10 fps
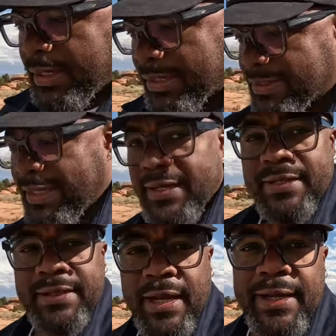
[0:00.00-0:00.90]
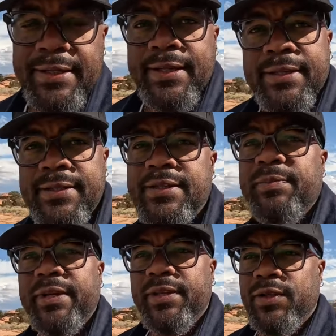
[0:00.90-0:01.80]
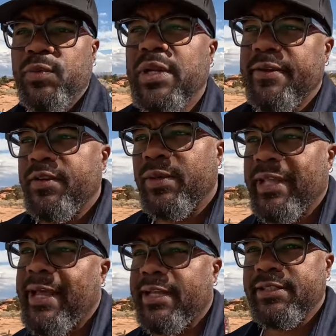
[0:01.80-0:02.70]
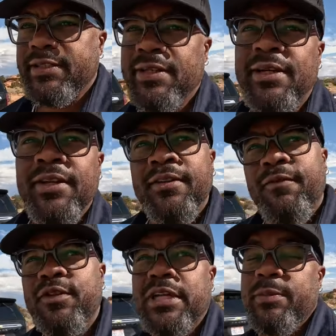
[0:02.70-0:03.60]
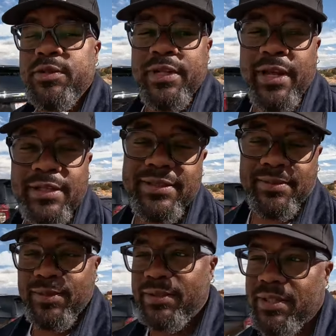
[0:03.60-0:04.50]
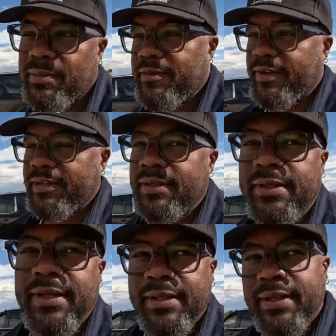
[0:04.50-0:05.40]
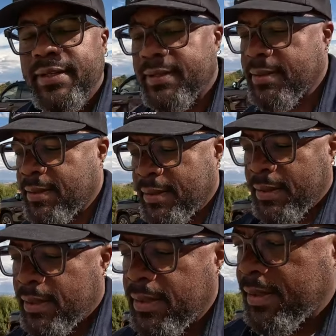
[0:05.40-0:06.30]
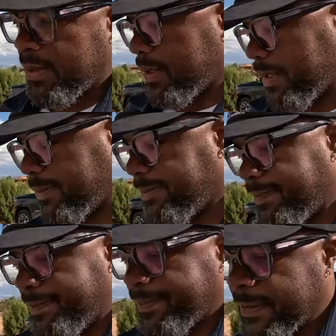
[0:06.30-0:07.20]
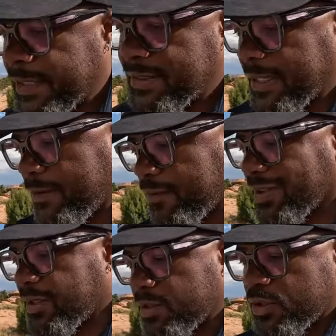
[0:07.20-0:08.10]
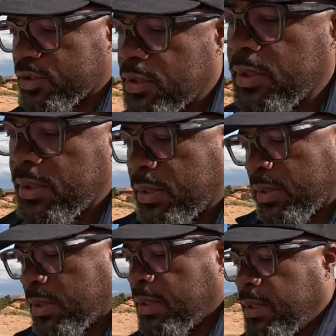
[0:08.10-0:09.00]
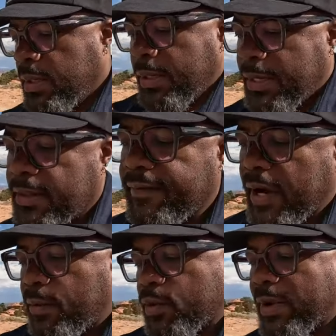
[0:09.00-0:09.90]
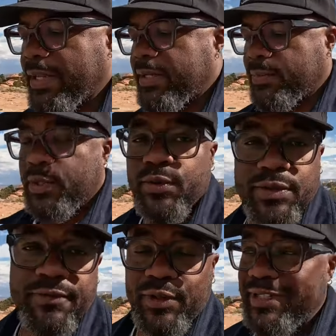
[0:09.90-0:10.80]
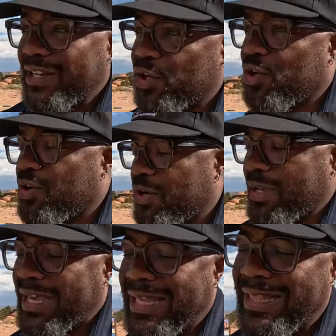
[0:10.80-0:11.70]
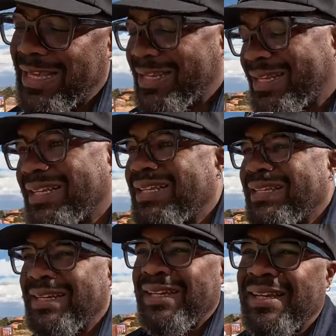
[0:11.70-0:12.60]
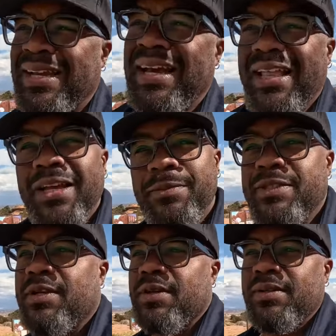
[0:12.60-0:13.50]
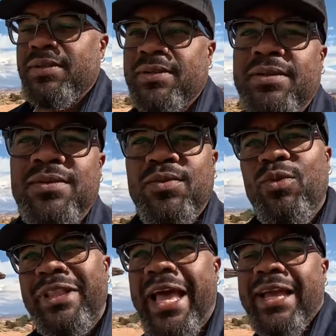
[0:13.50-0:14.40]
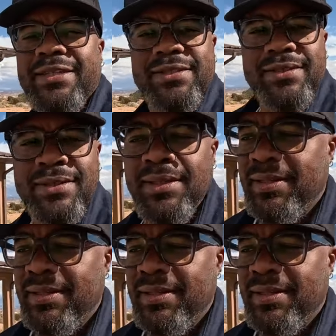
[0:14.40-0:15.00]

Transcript: gonna set it aside, split a little bit of it with the hatchet. First time using a hatchet, which is gonna be fun. And then um, set up for lunch, get the firewood ready because I'm gonna use it for dinner. And then I think I'm just gonna relax.